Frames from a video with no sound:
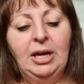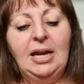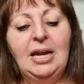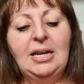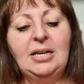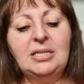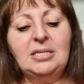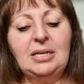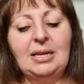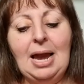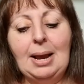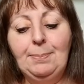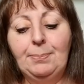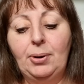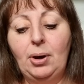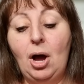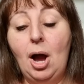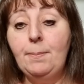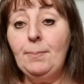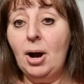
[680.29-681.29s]
It is an eight
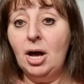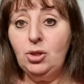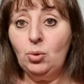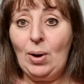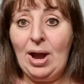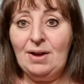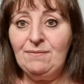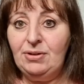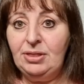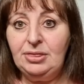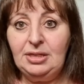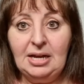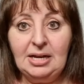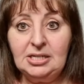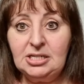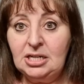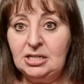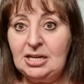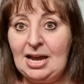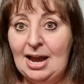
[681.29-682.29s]
ply. By the way, everything
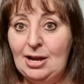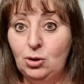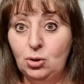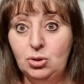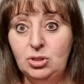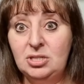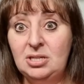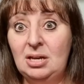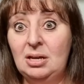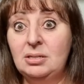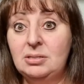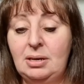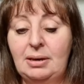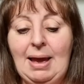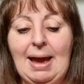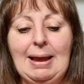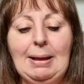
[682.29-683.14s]
today you see is an